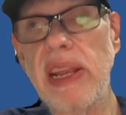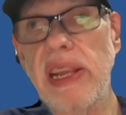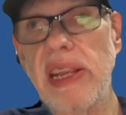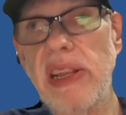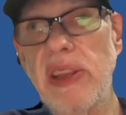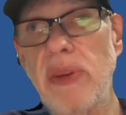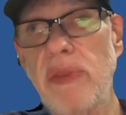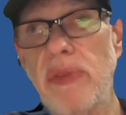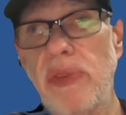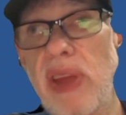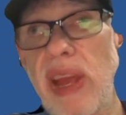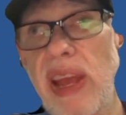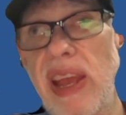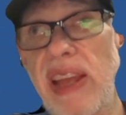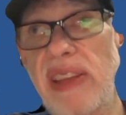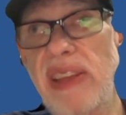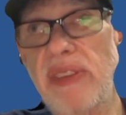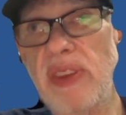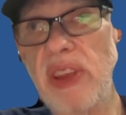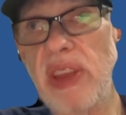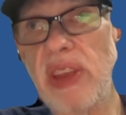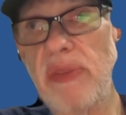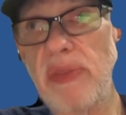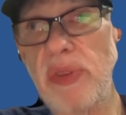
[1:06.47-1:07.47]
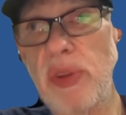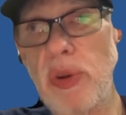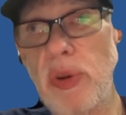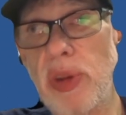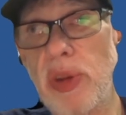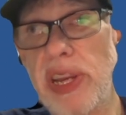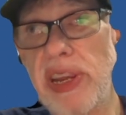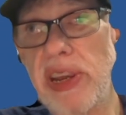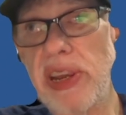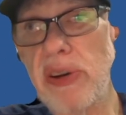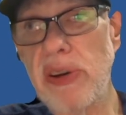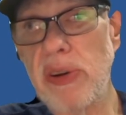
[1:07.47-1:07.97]
If you're
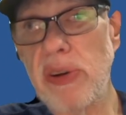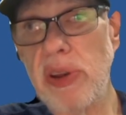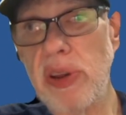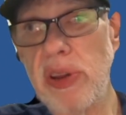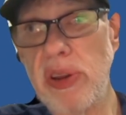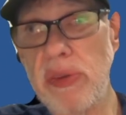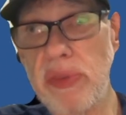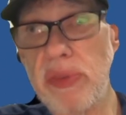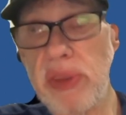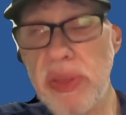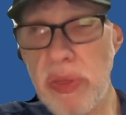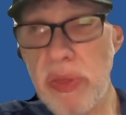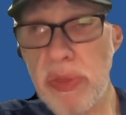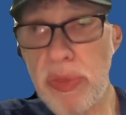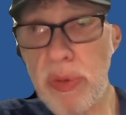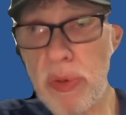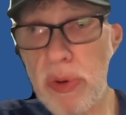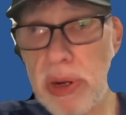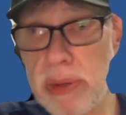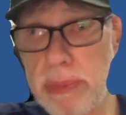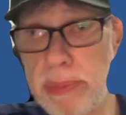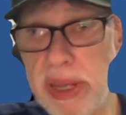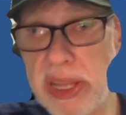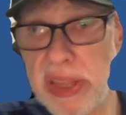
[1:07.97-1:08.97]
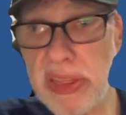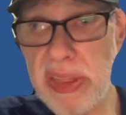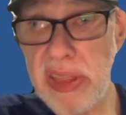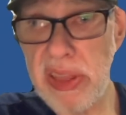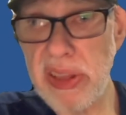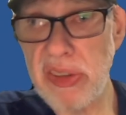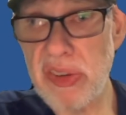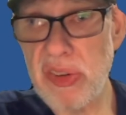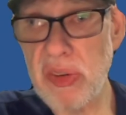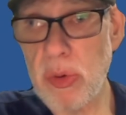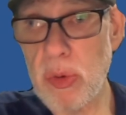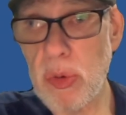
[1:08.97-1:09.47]
here, you've either thought about this